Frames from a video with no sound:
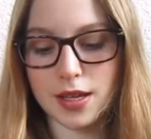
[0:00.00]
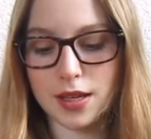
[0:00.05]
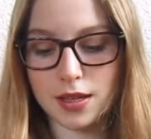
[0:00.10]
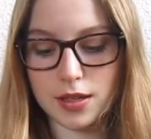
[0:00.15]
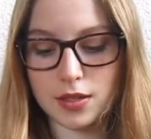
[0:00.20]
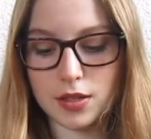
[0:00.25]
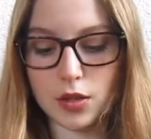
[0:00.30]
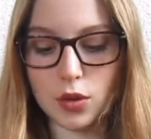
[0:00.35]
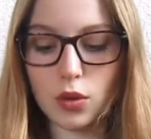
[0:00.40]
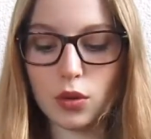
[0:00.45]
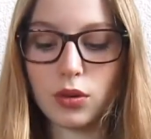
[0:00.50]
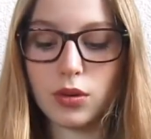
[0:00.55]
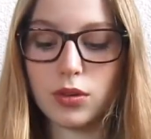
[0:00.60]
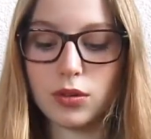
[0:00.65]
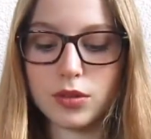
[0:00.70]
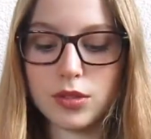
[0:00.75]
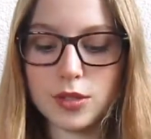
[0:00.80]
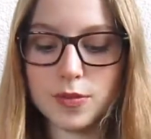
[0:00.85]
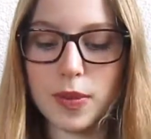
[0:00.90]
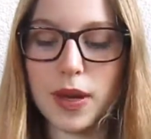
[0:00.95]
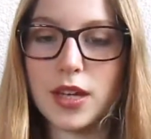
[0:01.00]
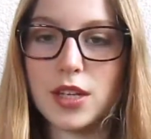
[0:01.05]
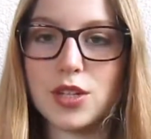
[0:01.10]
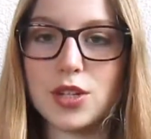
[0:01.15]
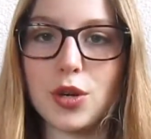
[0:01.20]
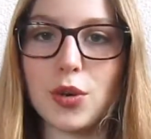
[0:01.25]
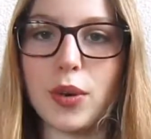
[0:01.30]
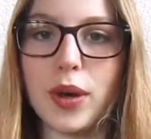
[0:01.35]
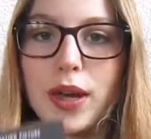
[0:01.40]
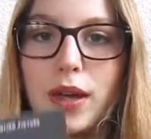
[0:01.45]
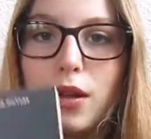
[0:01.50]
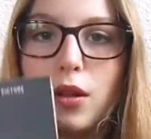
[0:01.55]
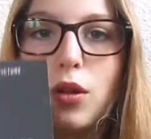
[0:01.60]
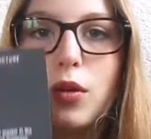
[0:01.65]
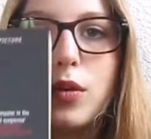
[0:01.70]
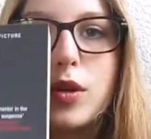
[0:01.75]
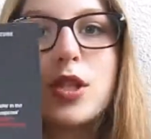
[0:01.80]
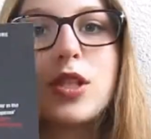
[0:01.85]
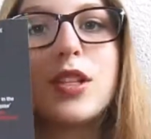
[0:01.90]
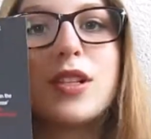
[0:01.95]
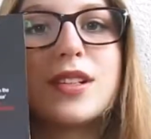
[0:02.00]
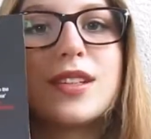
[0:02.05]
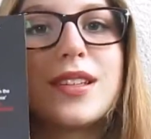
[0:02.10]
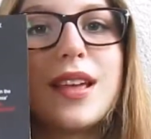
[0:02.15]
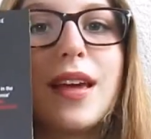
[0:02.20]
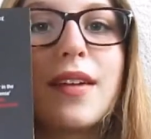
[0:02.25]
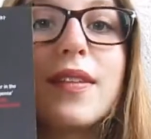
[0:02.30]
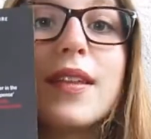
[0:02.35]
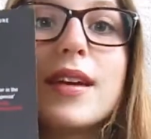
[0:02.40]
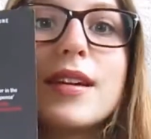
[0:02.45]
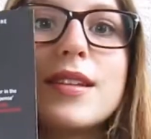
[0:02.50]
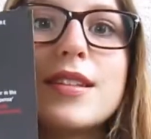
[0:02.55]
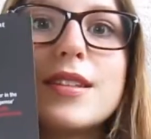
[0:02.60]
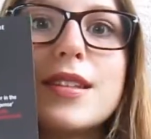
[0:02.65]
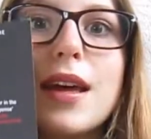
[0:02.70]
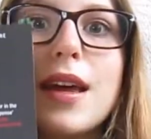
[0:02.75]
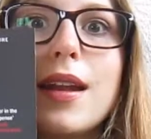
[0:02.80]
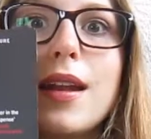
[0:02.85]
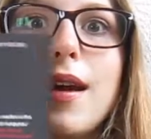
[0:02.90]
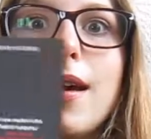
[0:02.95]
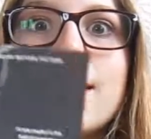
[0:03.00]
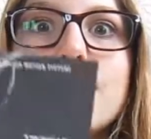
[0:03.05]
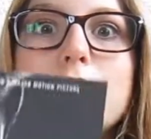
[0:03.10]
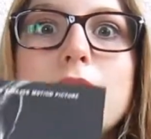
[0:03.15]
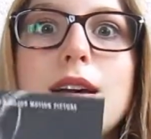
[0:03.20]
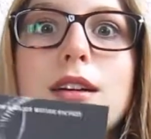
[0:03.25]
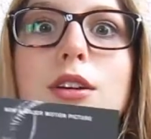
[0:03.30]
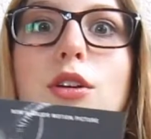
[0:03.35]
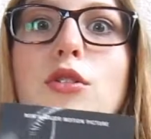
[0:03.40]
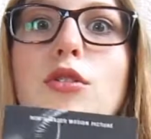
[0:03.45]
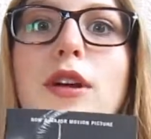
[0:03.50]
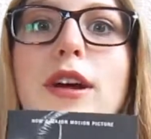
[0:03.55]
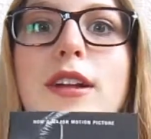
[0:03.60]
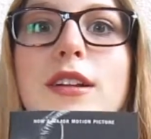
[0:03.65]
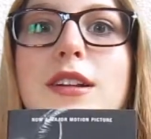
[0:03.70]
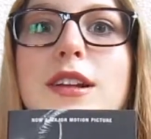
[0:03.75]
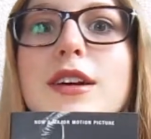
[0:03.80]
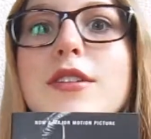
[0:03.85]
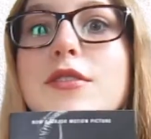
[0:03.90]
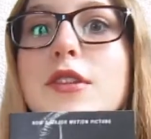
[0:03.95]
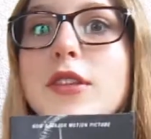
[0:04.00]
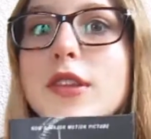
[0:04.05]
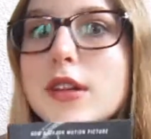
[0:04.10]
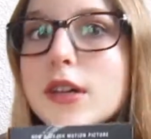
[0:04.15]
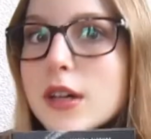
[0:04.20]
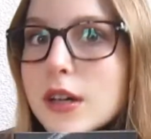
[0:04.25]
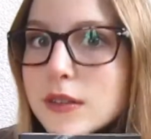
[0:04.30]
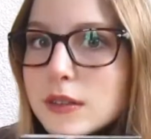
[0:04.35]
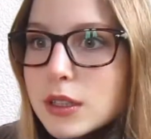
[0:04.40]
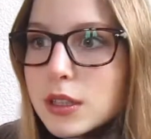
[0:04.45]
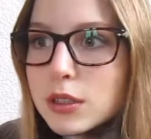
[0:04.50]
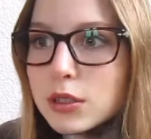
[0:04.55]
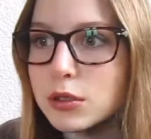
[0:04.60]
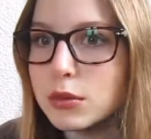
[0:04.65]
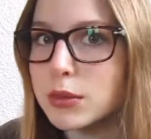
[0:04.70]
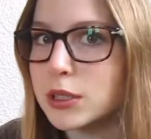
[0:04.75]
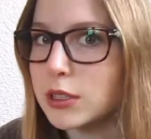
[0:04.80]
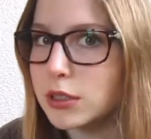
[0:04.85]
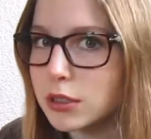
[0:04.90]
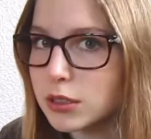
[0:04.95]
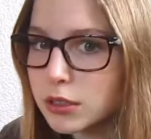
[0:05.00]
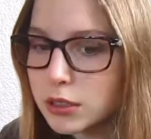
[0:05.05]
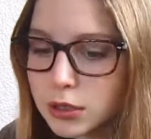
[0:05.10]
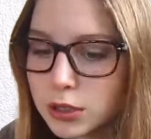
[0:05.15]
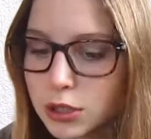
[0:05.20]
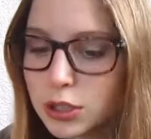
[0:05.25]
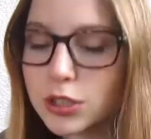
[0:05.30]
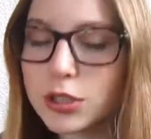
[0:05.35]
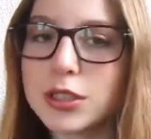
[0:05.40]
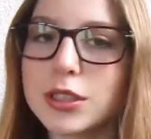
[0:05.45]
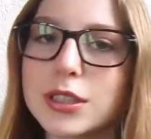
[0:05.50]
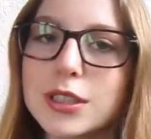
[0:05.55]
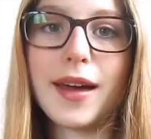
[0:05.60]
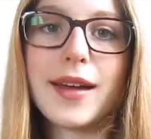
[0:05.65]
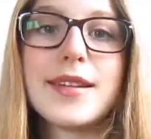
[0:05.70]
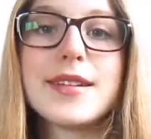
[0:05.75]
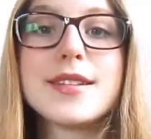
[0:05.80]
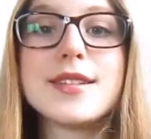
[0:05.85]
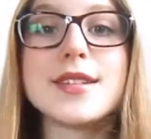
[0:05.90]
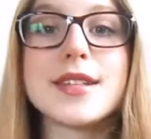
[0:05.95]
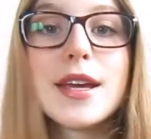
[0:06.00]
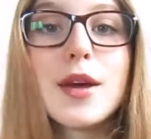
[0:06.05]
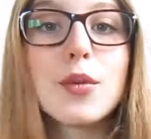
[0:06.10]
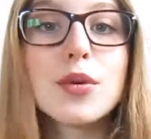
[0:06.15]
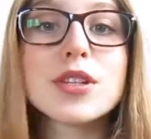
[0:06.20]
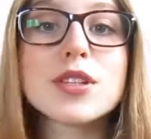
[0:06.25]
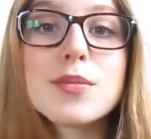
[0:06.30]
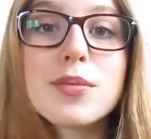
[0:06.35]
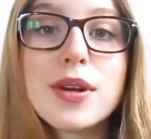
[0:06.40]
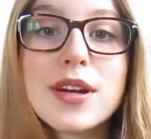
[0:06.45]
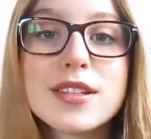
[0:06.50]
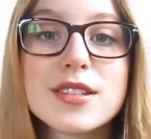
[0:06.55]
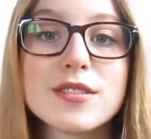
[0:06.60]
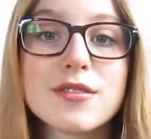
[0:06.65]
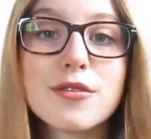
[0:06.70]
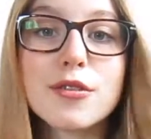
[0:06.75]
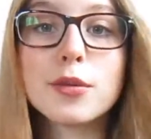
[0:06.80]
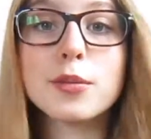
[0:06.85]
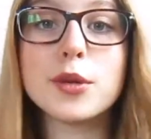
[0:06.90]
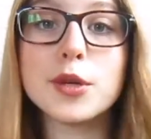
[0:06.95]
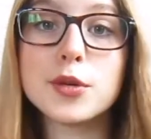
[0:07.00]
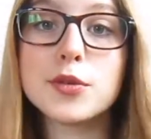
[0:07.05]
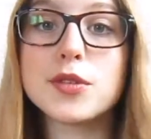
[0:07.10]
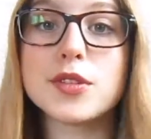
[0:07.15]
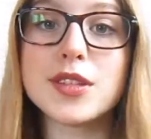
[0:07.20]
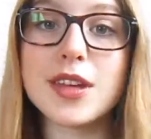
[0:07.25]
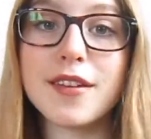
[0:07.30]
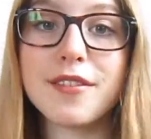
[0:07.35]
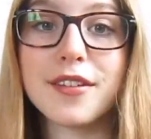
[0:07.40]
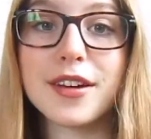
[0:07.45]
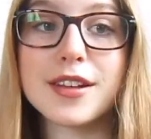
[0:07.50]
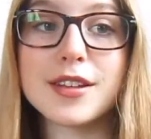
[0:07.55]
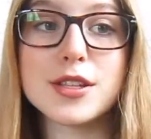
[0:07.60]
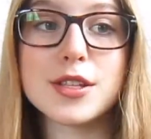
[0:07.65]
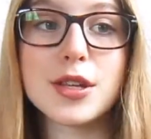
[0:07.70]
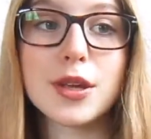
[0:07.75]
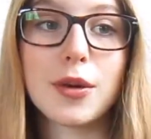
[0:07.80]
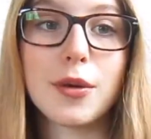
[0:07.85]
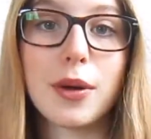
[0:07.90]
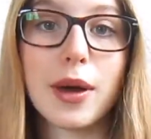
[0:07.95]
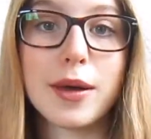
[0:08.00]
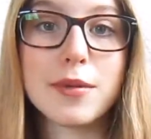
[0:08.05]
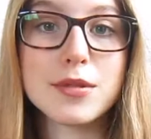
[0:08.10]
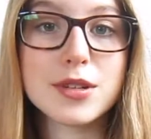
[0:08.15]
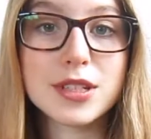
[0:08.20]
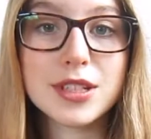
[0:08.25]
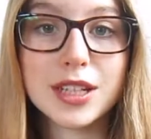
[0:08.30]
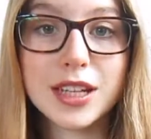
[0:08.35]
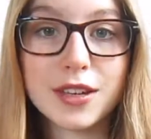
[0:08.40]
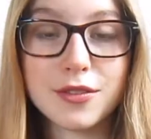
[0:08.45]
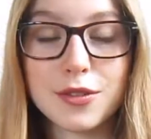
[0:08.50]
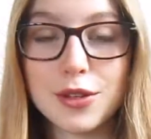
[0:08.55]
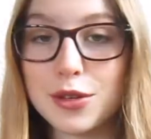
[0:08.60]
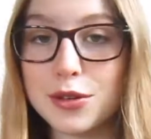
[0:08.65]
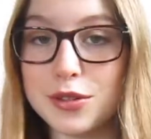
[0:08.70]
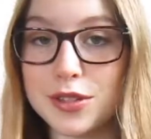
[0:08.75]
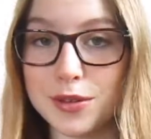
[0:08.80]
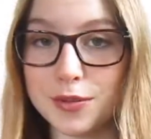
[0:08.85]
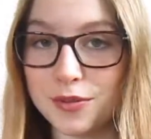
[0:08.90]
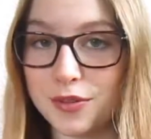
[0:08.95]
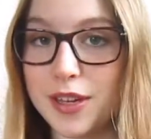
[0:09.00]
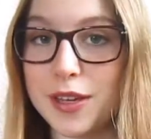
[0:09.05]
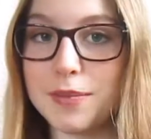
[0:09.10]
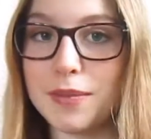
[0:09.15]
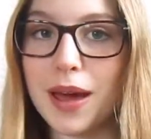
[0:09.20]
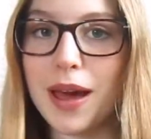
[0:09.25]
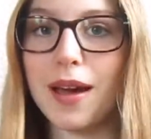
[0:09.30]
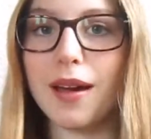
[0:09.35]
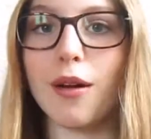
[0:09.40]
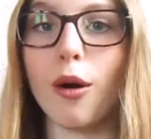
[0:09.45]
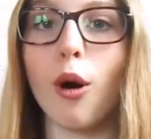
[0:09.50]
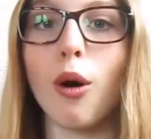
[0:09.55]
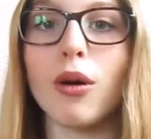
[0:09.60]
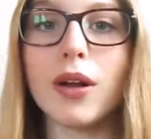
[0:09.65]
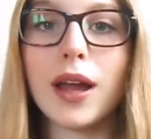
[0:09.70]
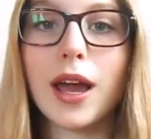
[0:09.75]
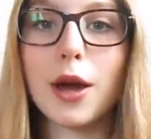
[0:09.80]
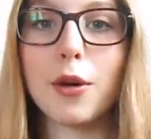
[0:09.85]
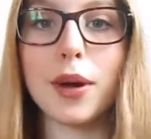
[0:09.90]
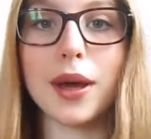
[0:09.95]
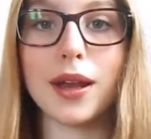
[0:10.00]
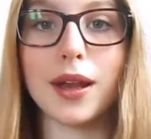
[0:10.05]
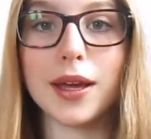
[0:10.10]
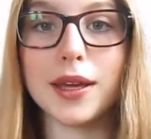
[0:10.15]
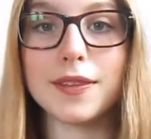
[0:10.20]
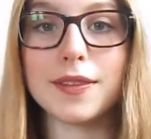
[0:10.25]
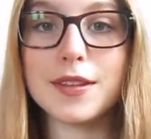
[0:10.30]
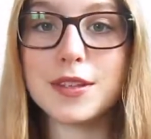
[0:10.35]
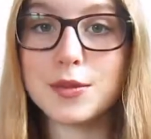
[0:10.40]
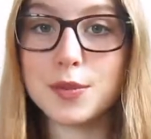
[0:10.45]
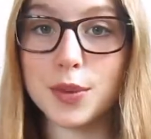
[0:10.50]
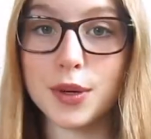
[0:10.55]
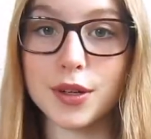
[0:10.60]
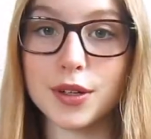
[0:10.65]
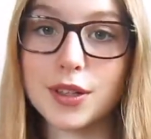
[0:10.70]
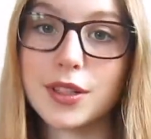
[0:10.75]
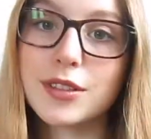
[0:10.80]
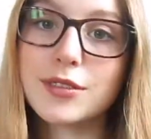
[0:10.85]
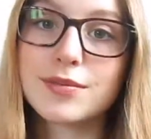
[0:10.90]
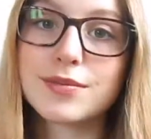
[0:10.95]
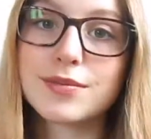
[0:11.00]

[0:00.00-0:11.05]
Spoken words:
is Horns by Joe Hill, which looks like this and has Daniel Radcliffe on the cover. Oh my gosh. And it was a present from you, Stefan, so I'm going to give you some feedback on how I like this book.